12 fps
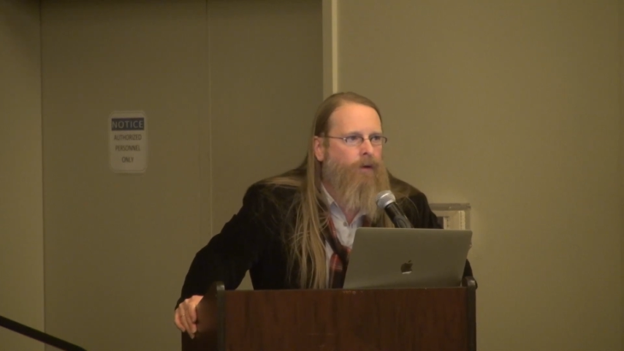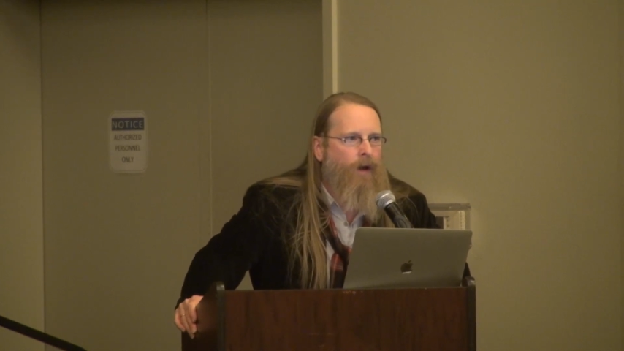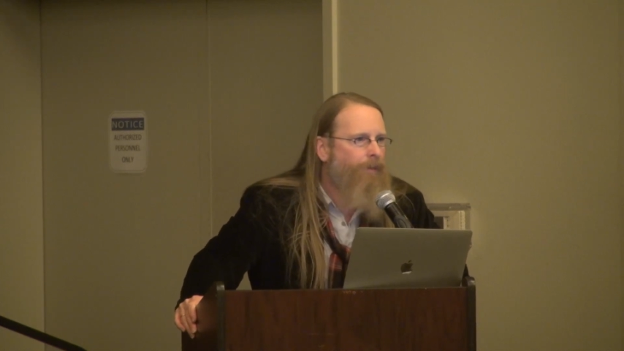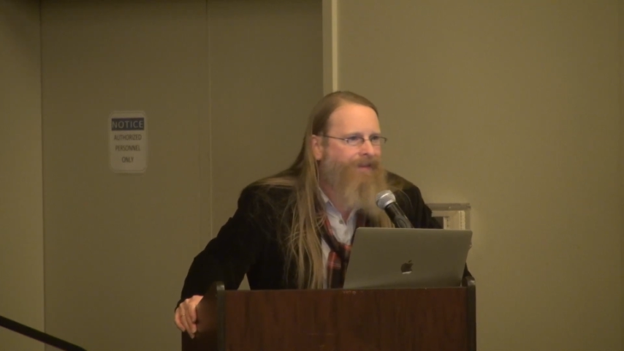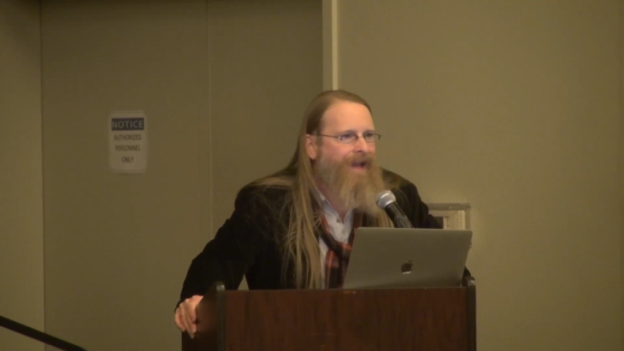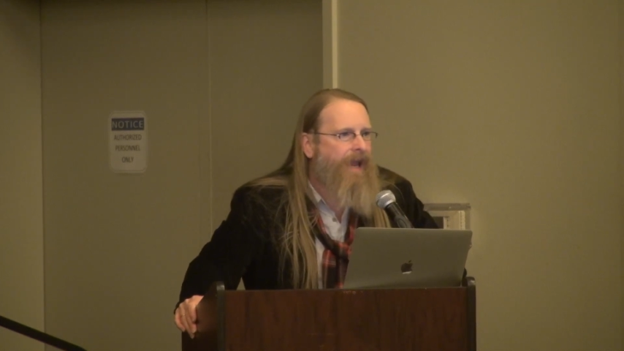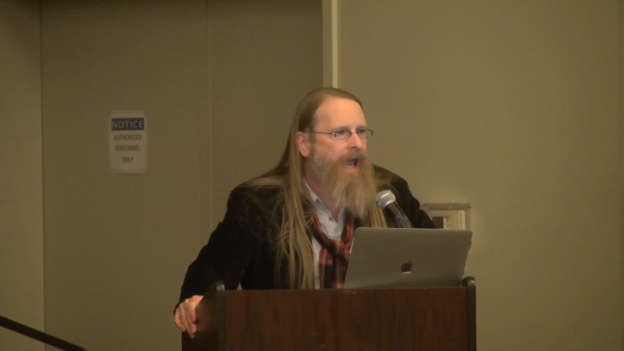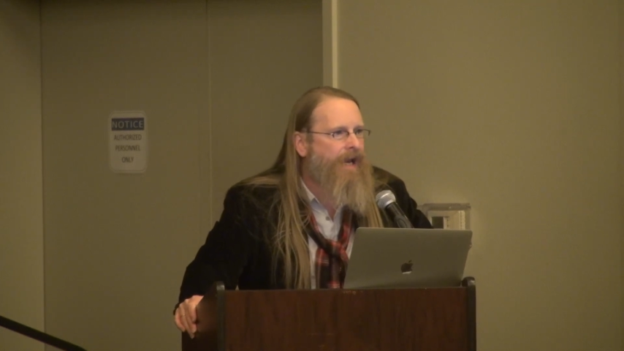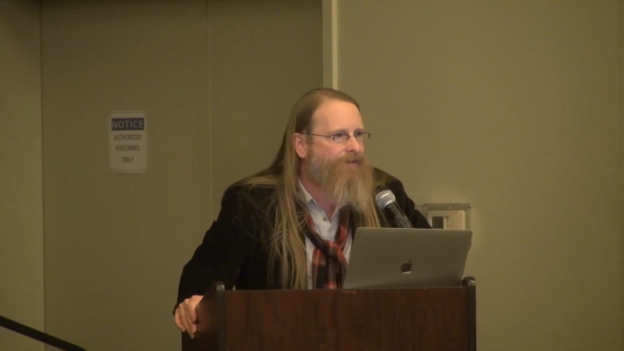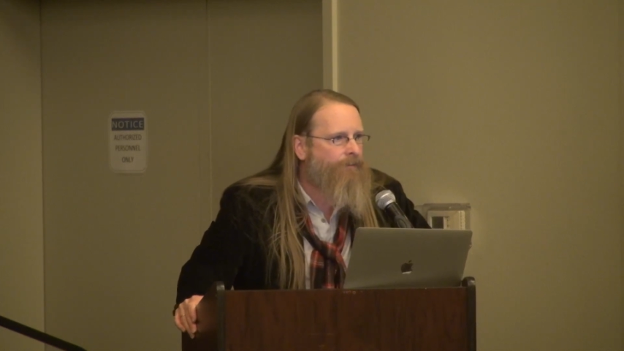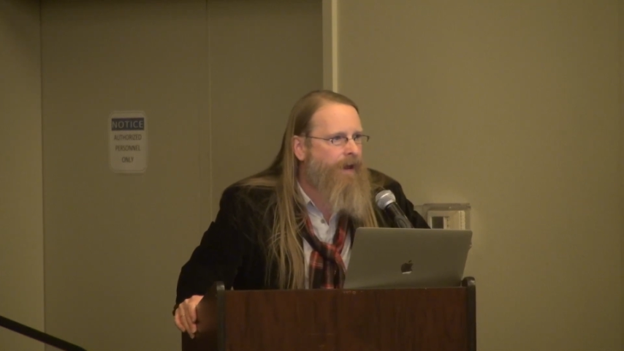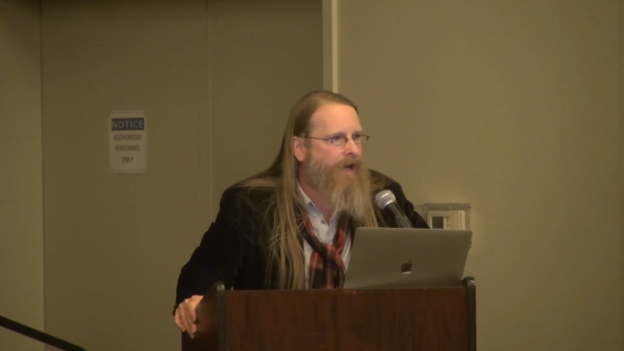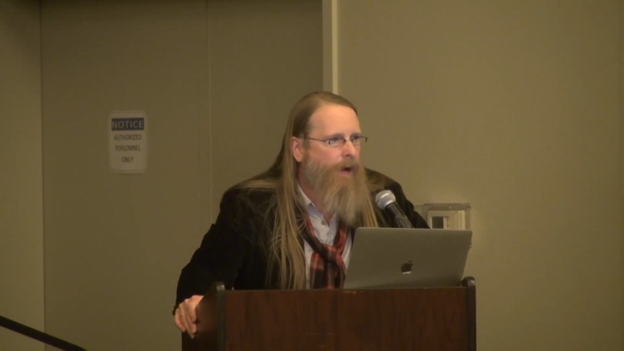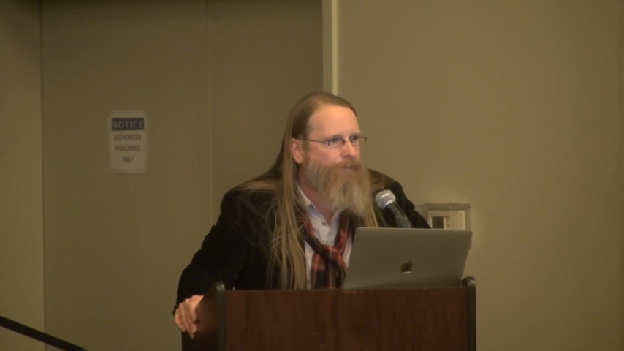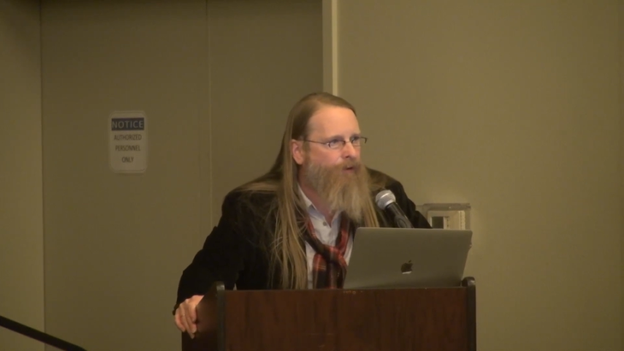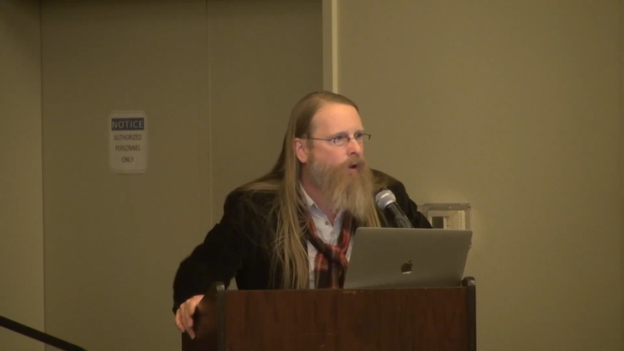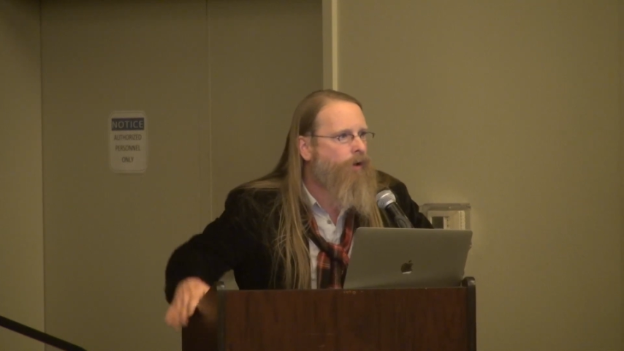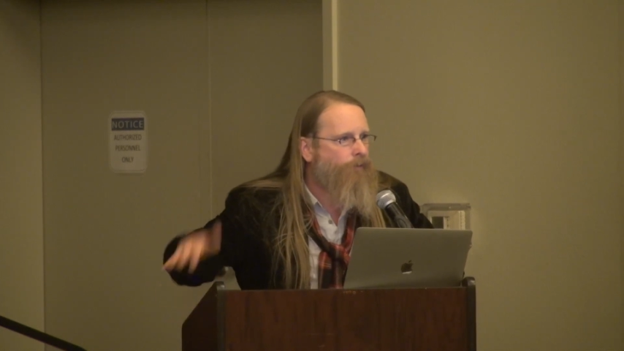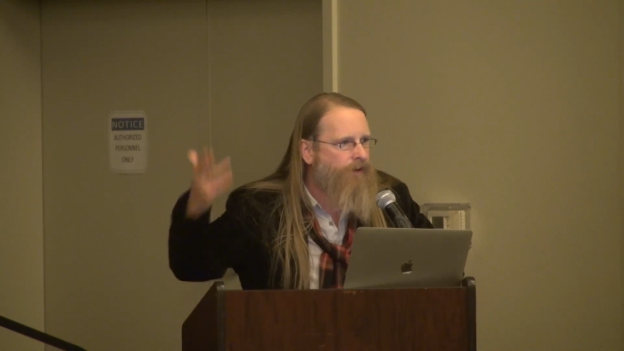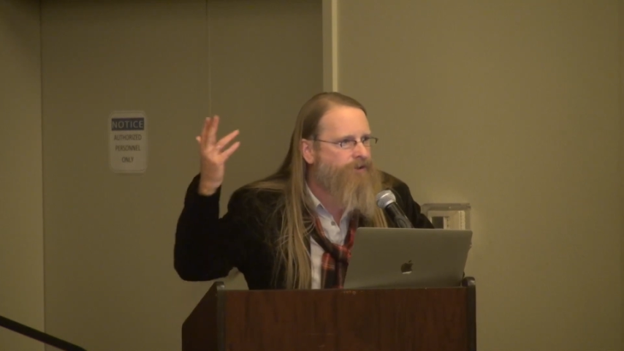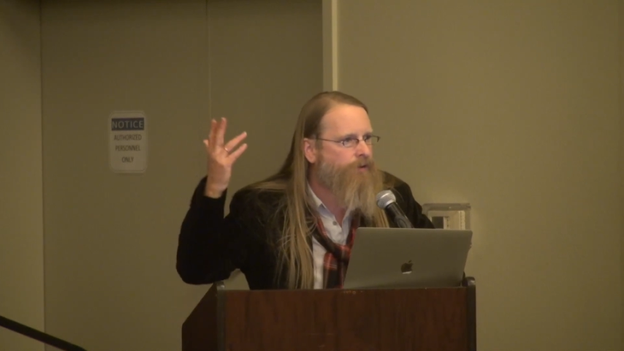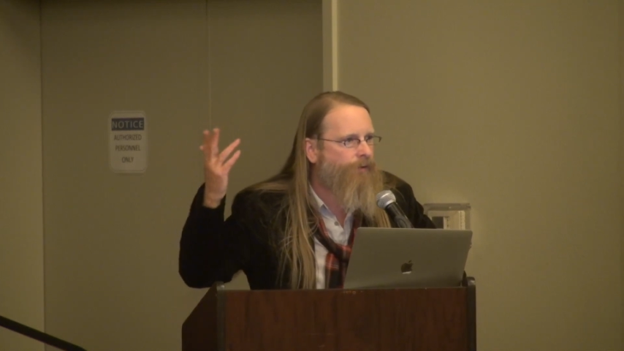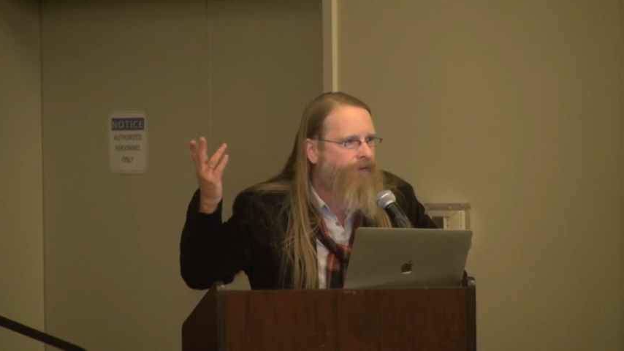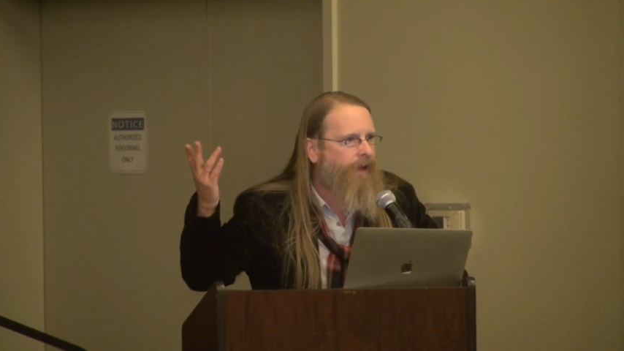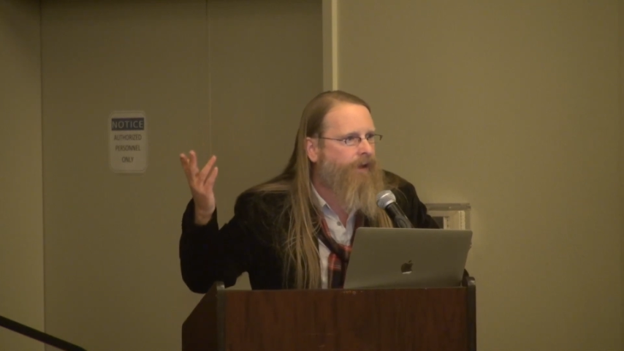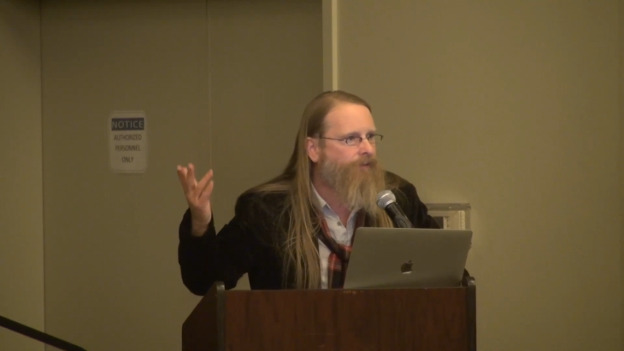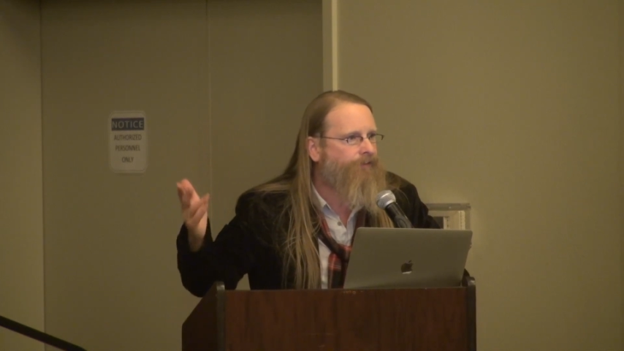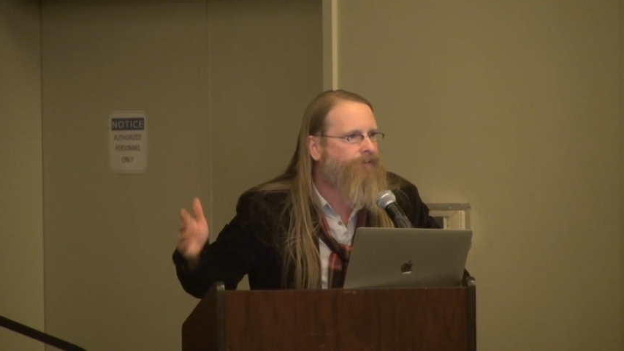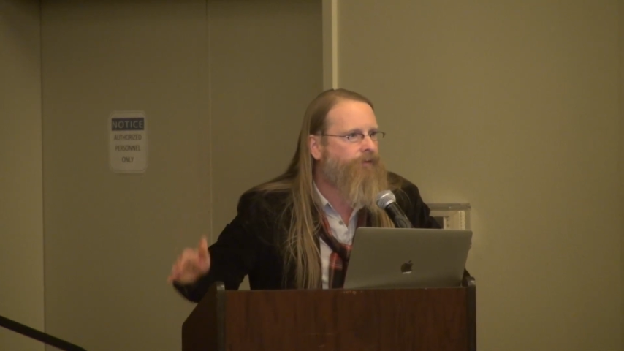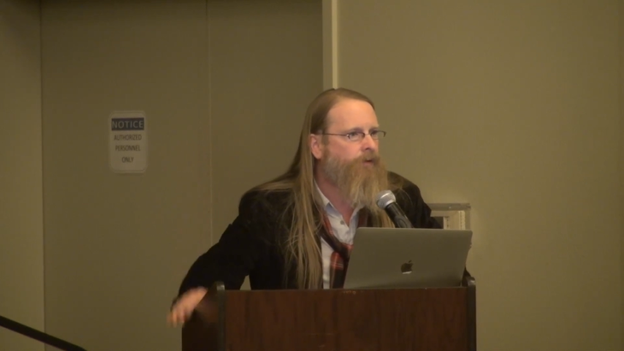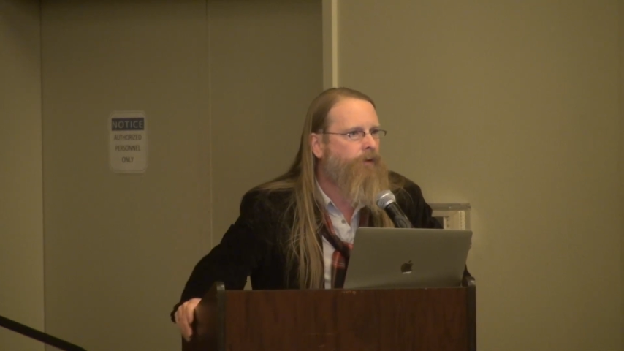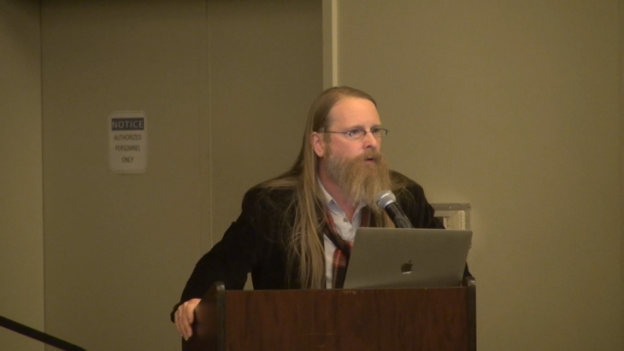I mean, they can't even make up their own original things.